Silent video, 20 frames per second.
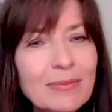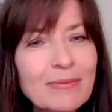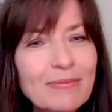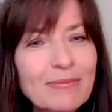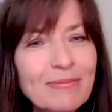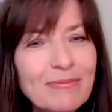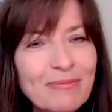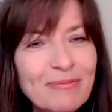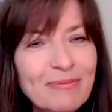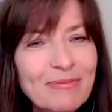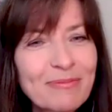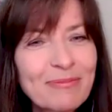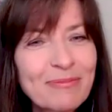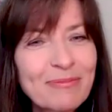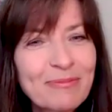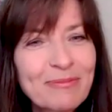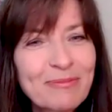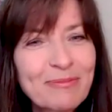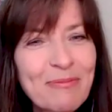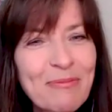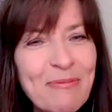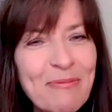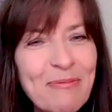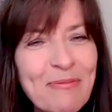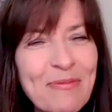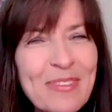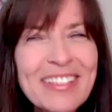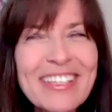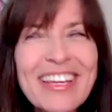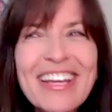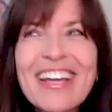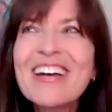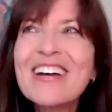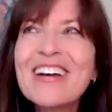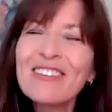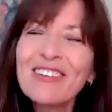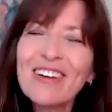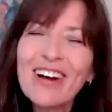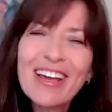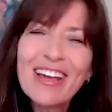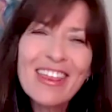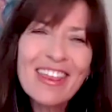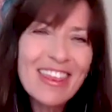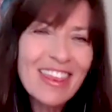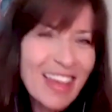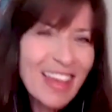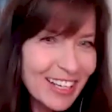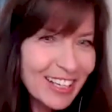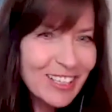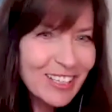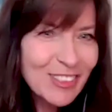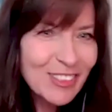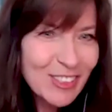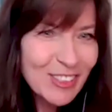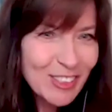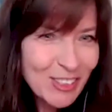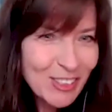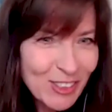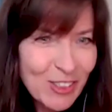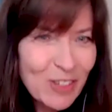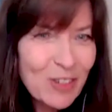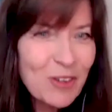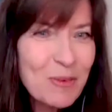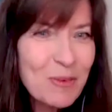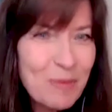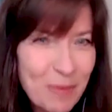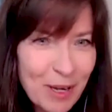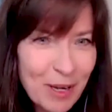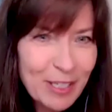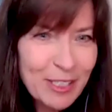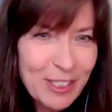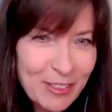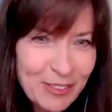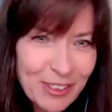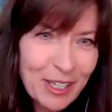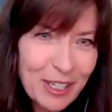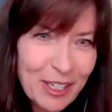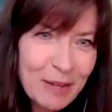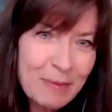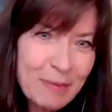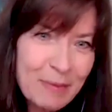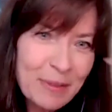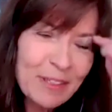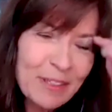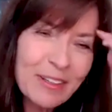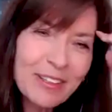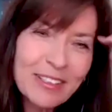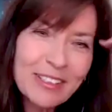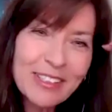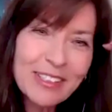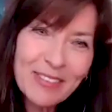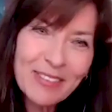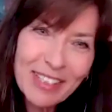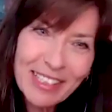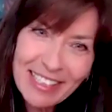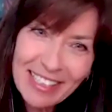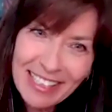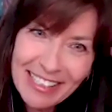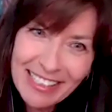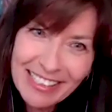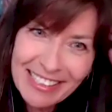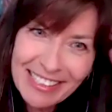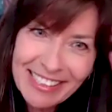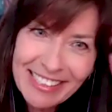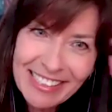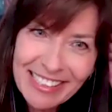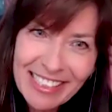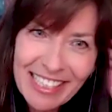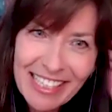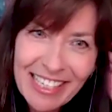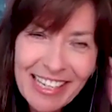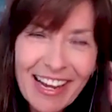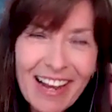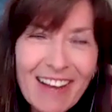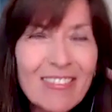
Hmm. Well, I thank you so much for coming on as my guest today.